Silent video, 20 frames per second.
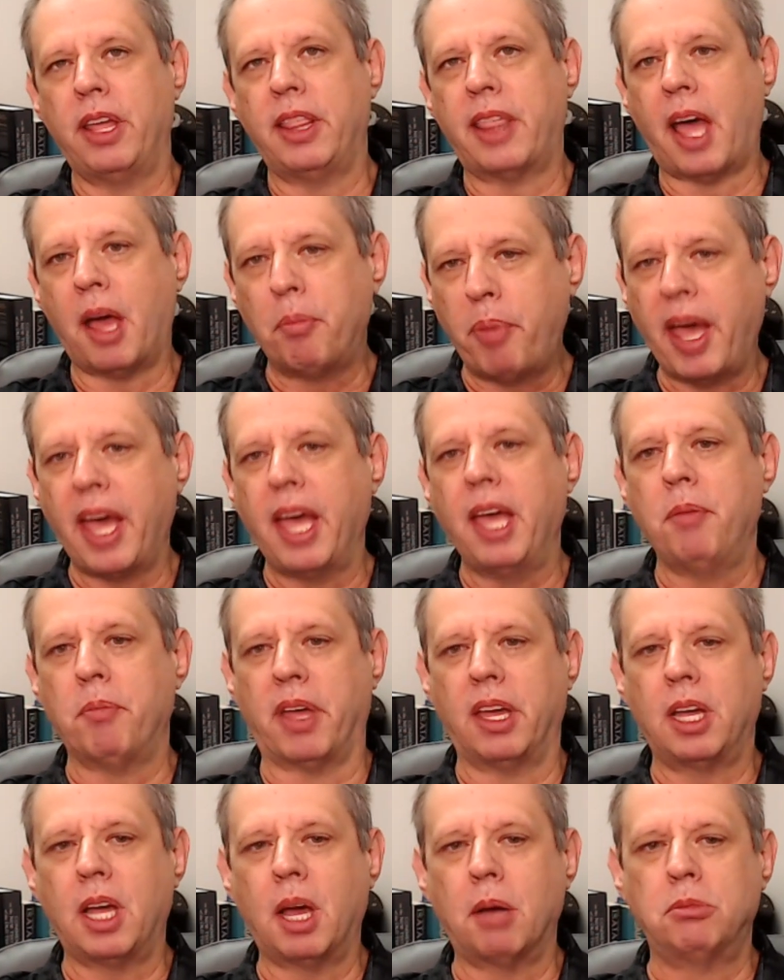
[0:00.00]
that
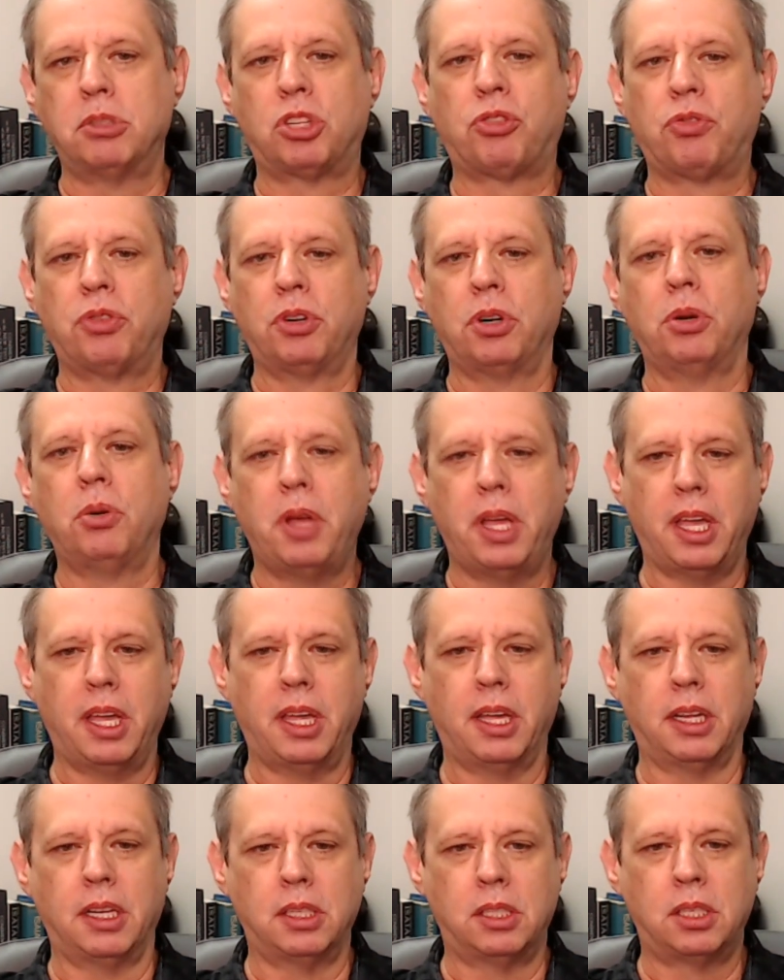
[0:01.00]
payment comes through
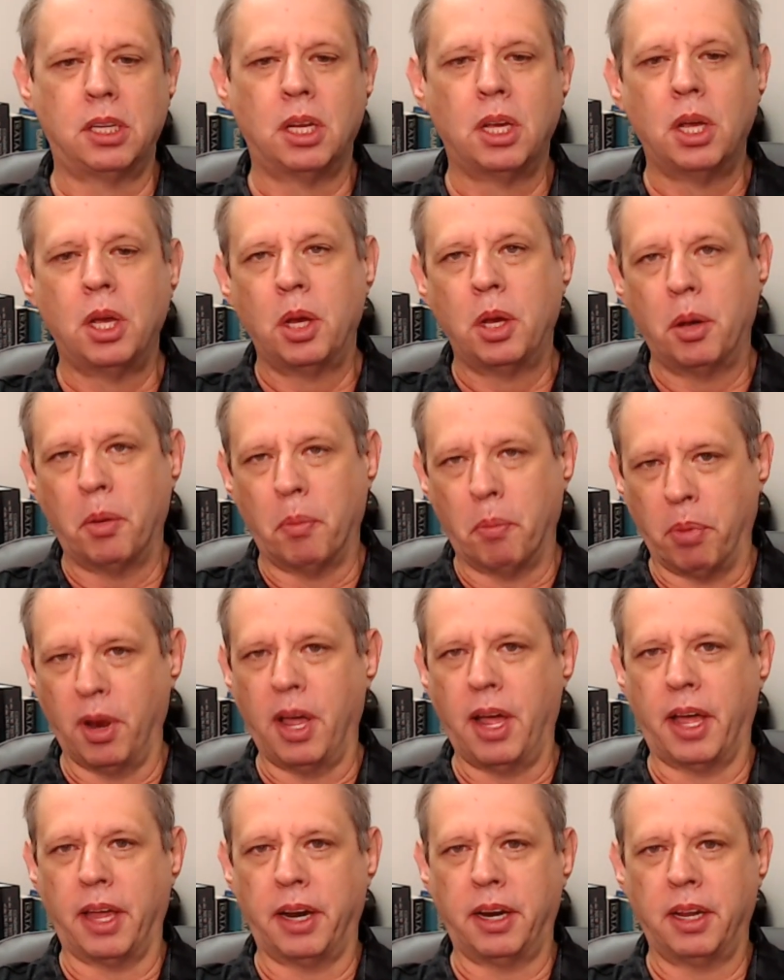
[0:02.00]
His
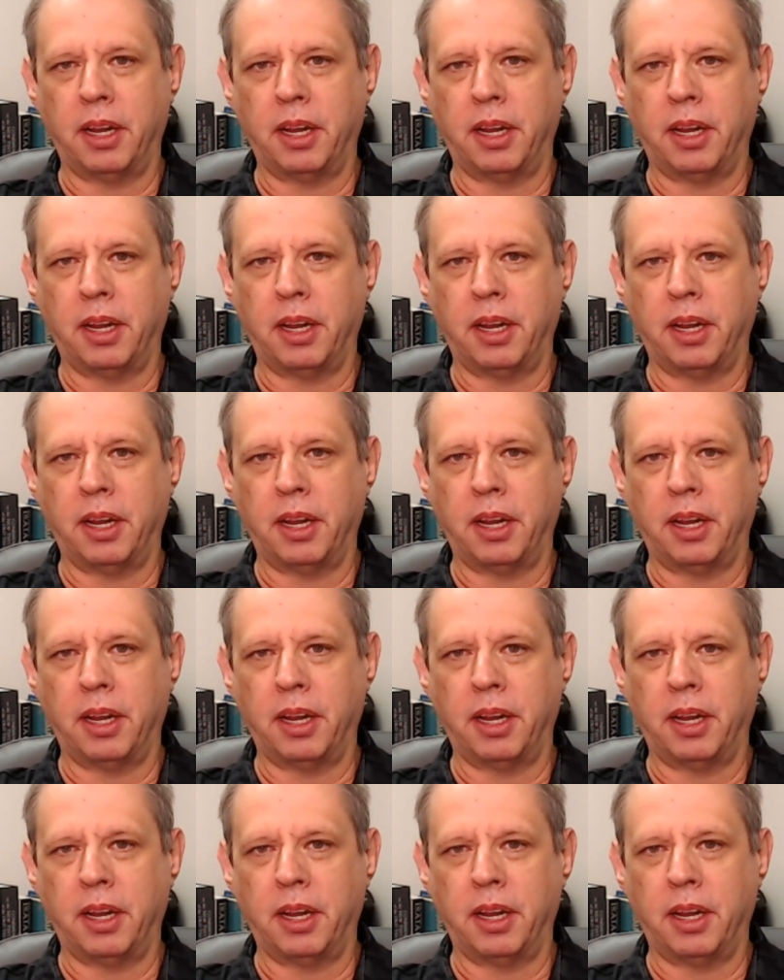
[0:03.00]
blood.